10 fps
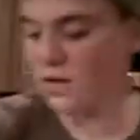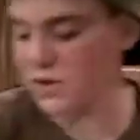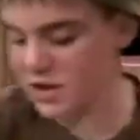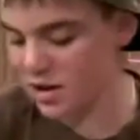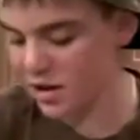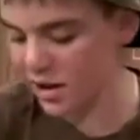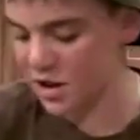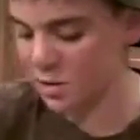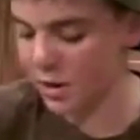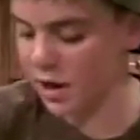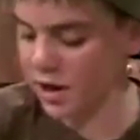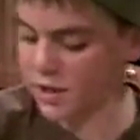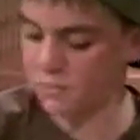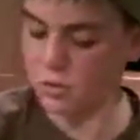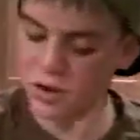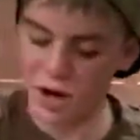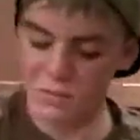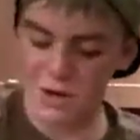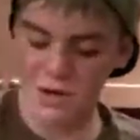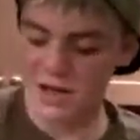off these next three, and then we'll talk
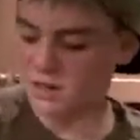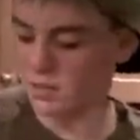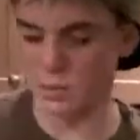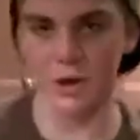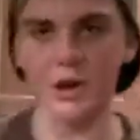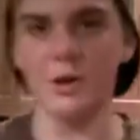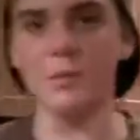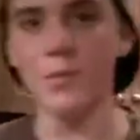about the next one we're going to do.